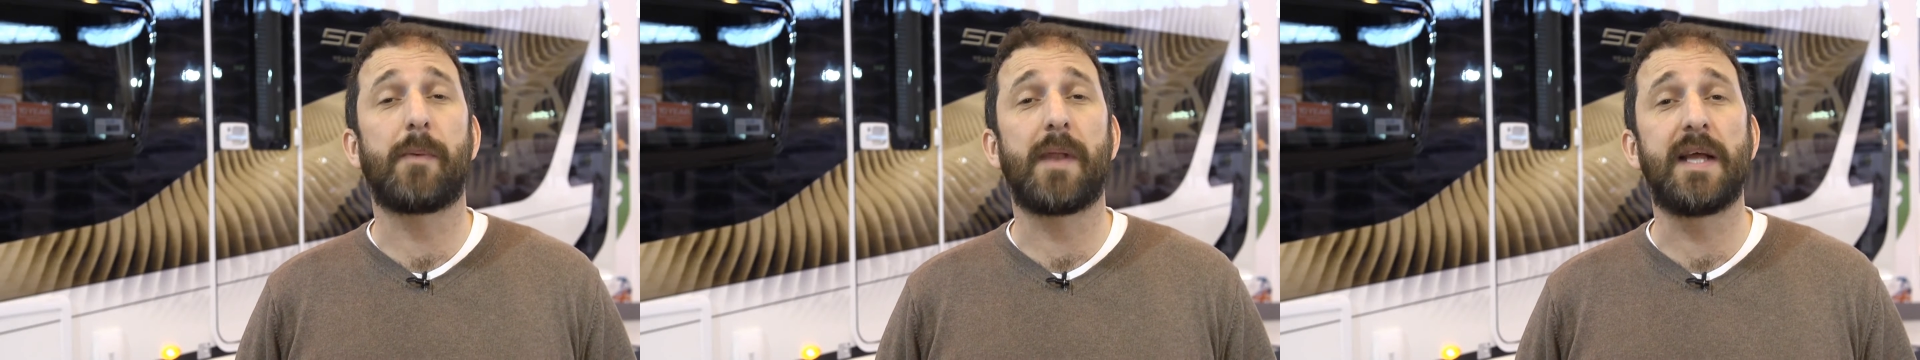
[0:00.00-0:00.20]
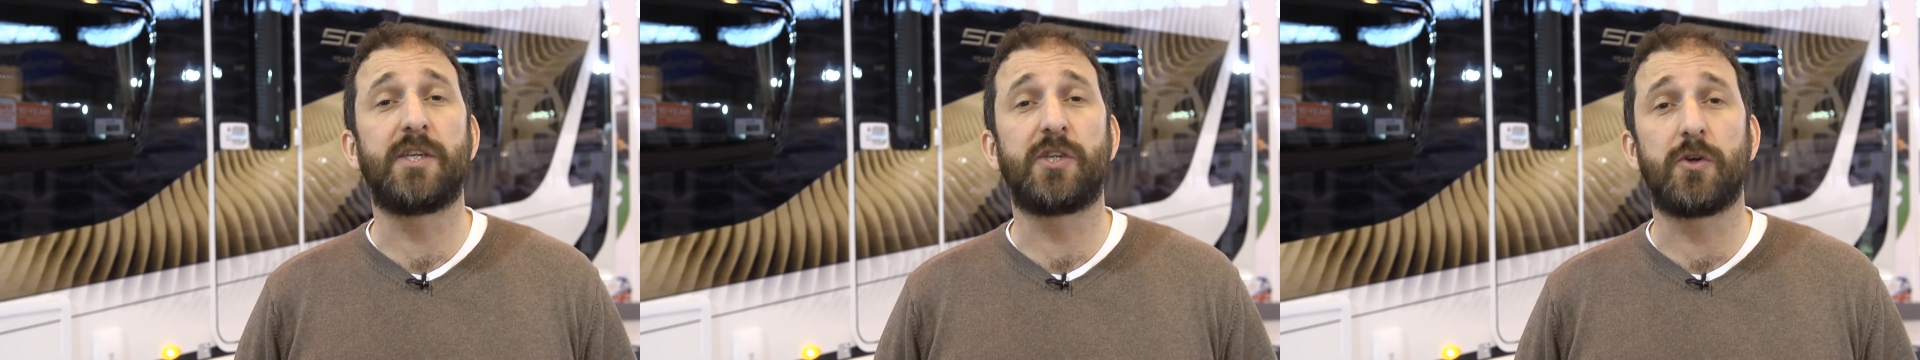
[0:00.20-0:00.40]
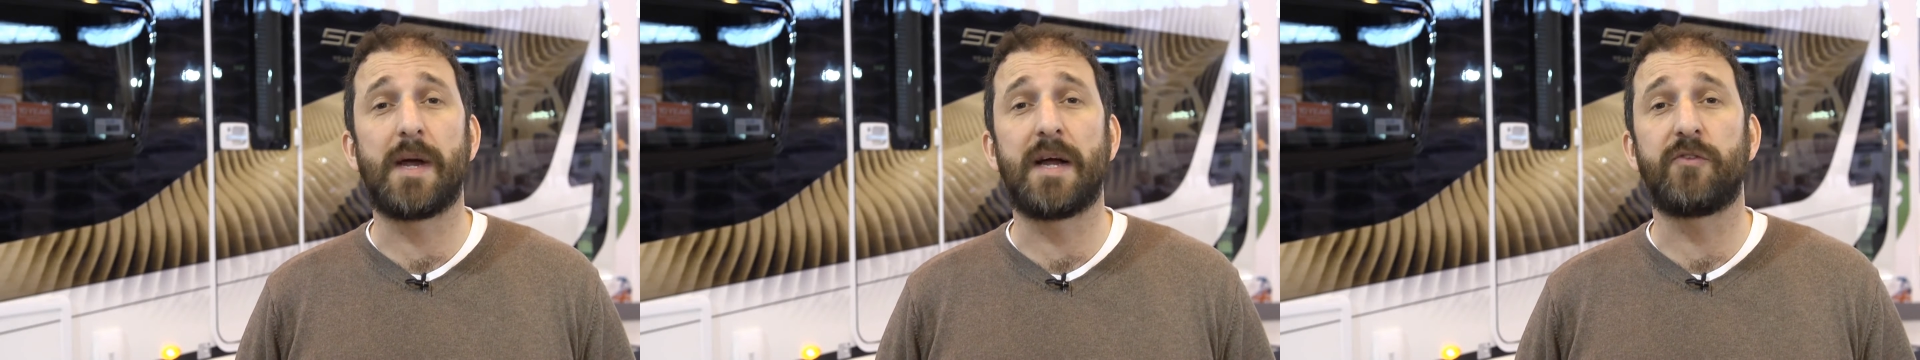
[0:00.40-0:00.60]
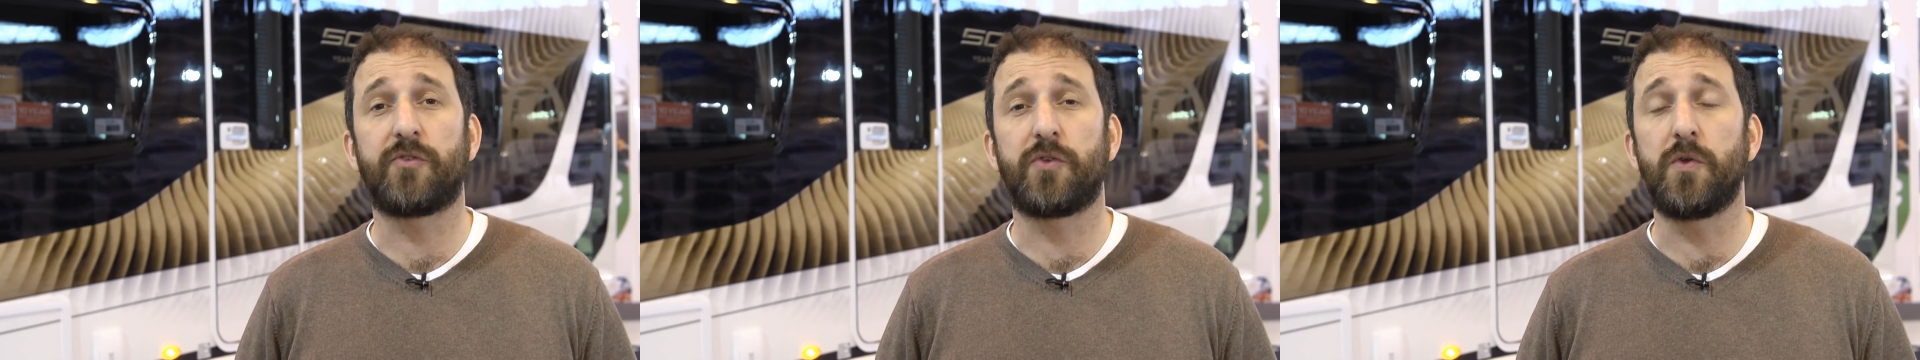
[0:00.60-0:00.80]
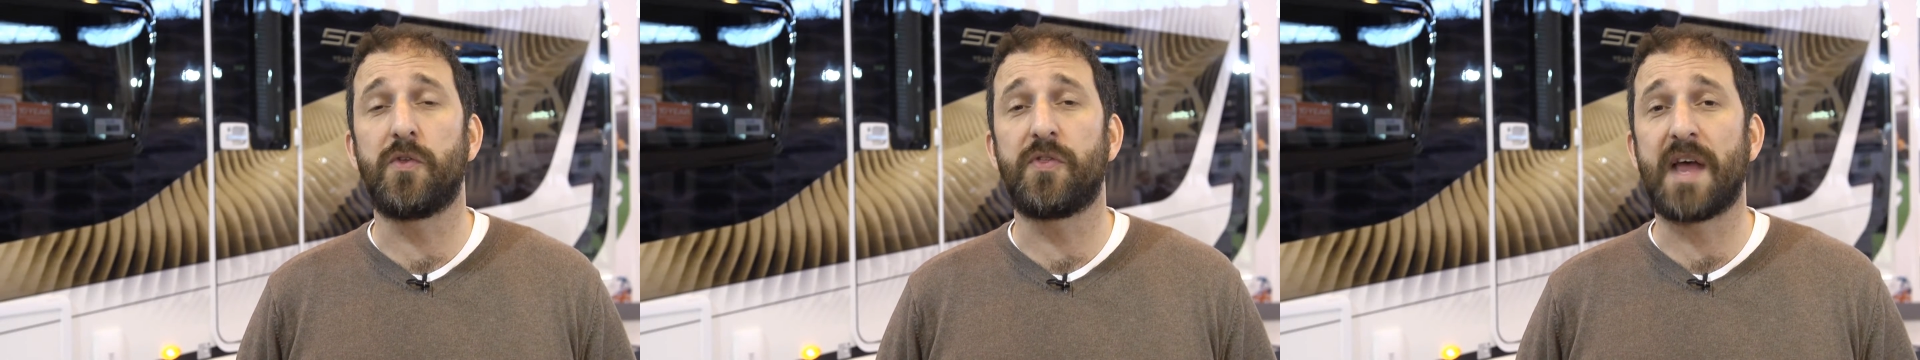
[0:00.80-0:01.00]
place throughout
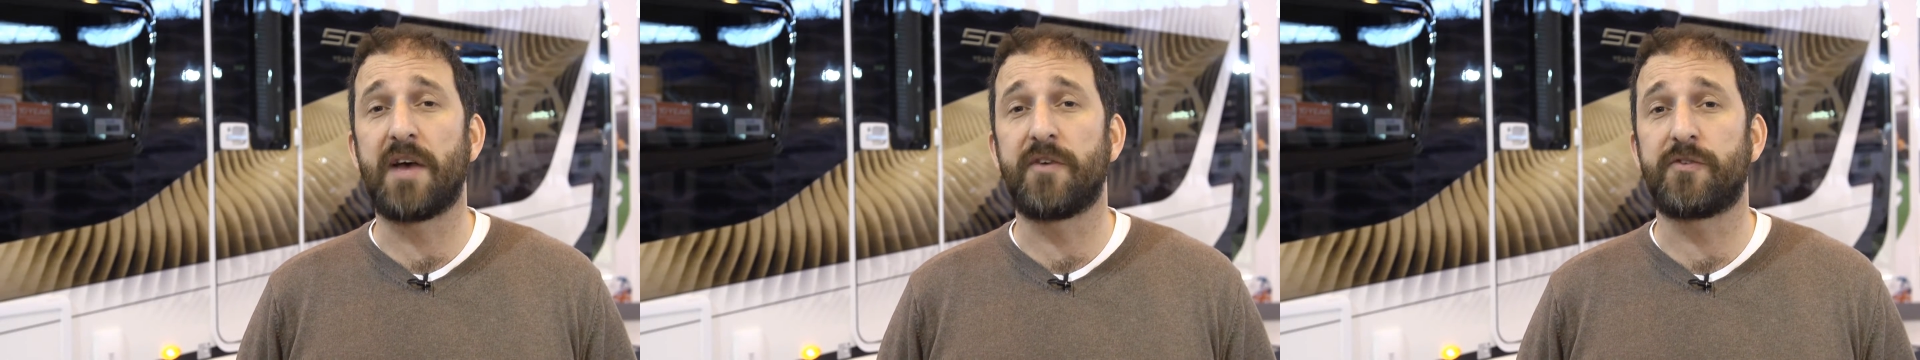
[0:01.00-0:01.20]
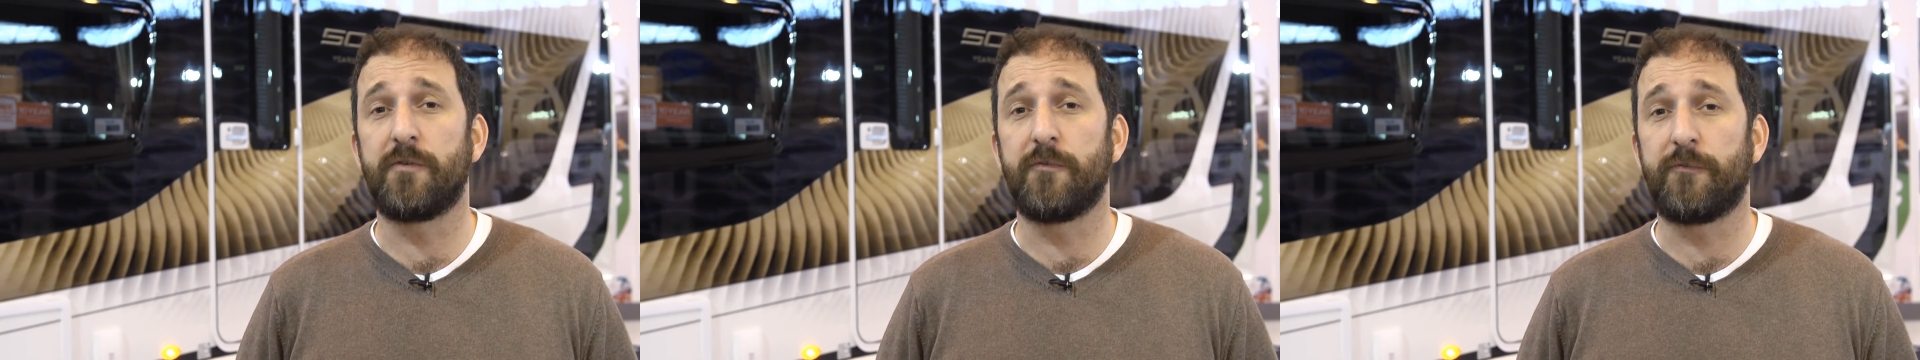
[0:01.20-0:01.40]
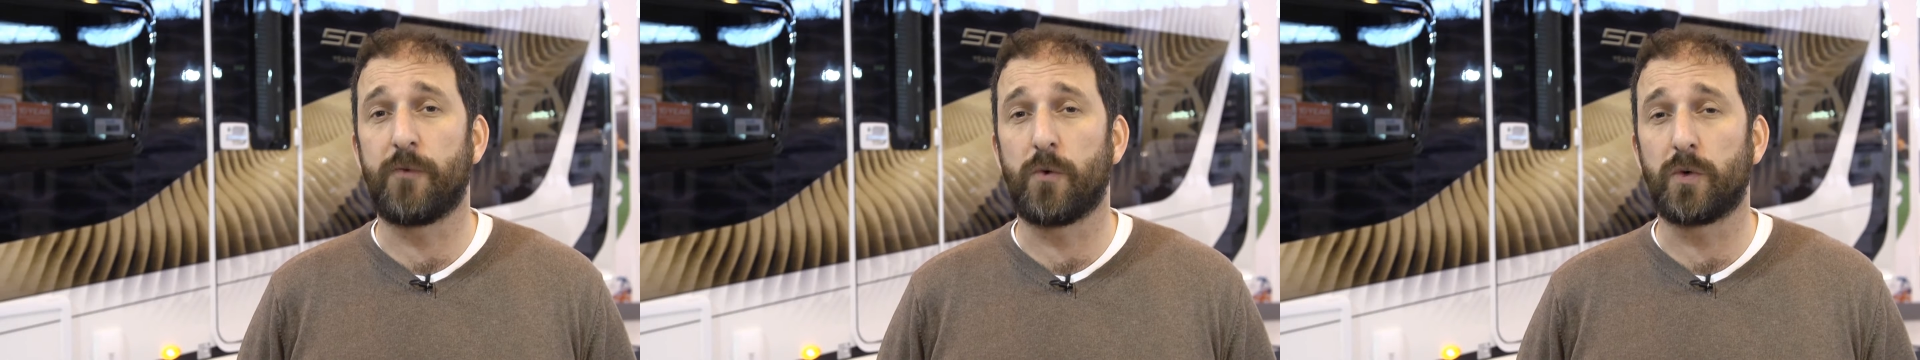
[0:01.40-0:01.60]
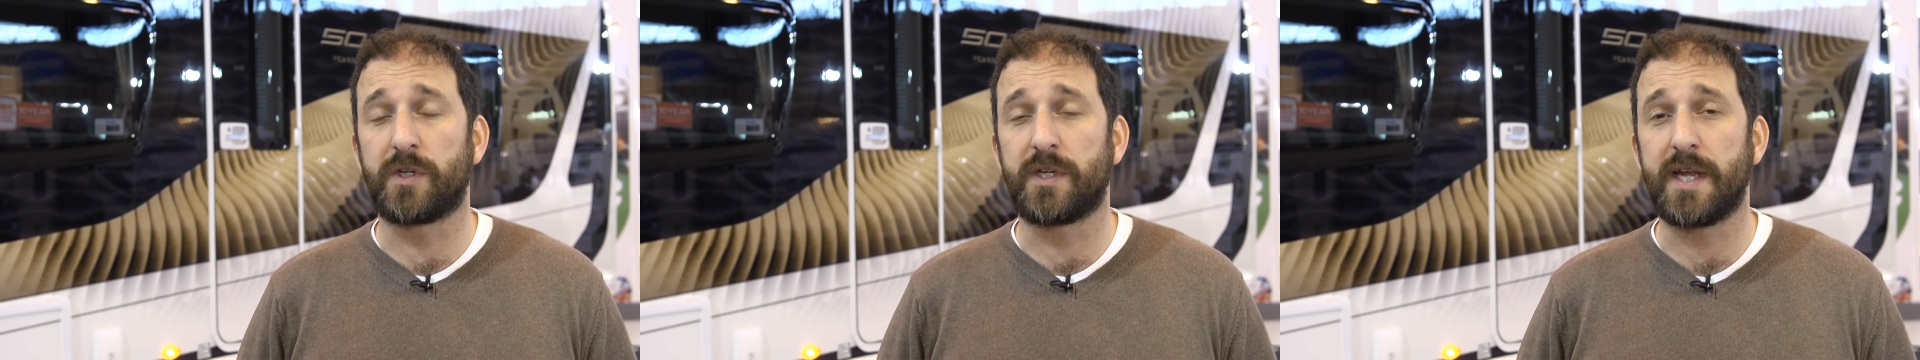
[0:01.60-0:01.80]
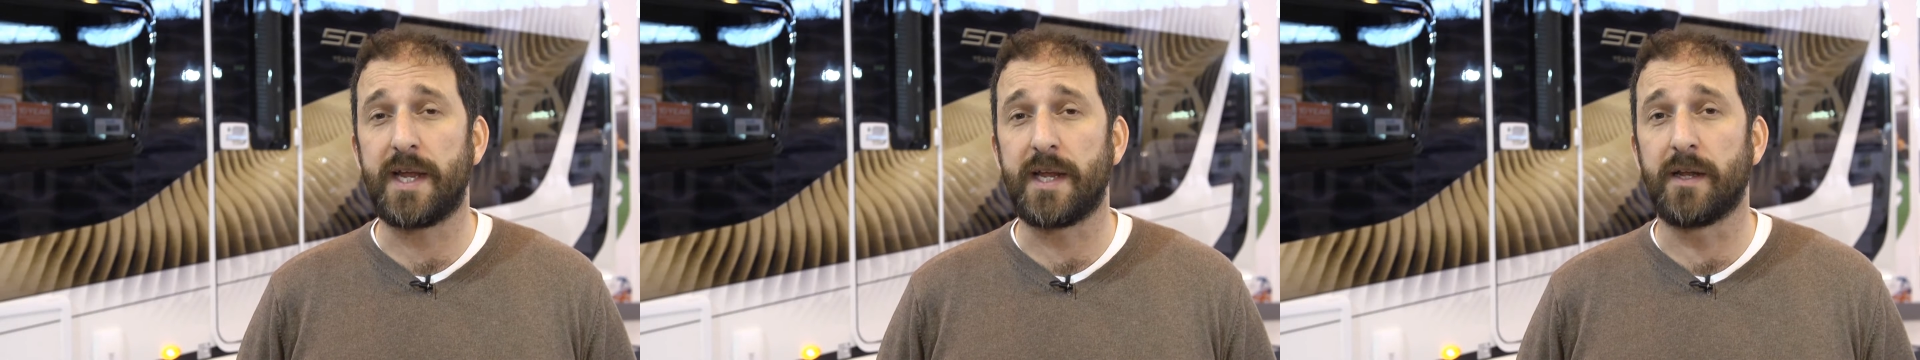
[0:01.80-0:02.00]

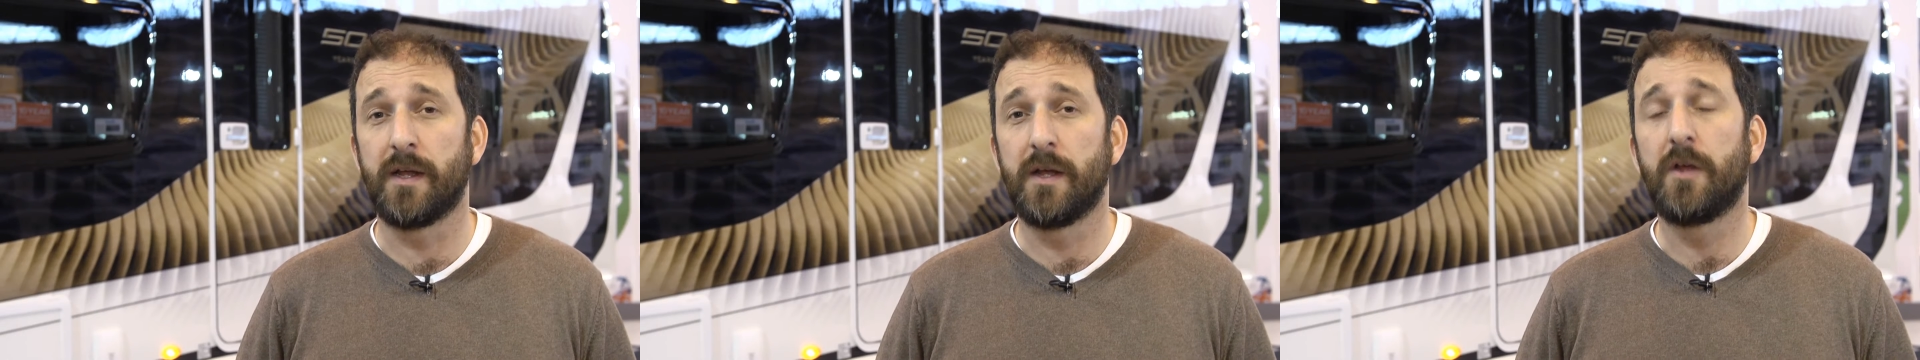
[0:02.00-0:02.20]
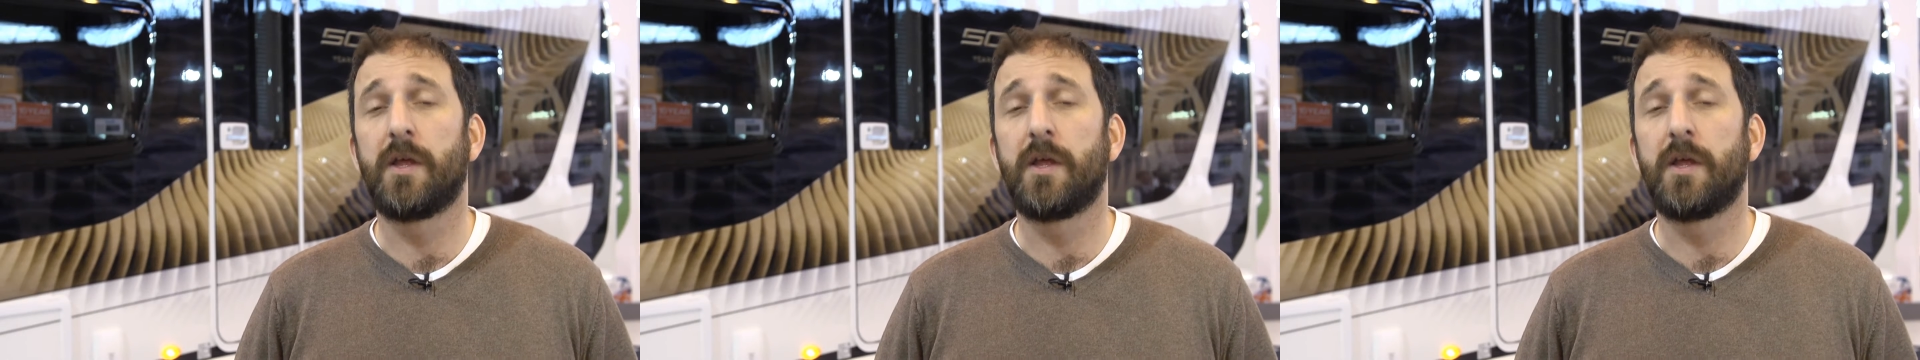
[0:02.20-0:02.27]
2014,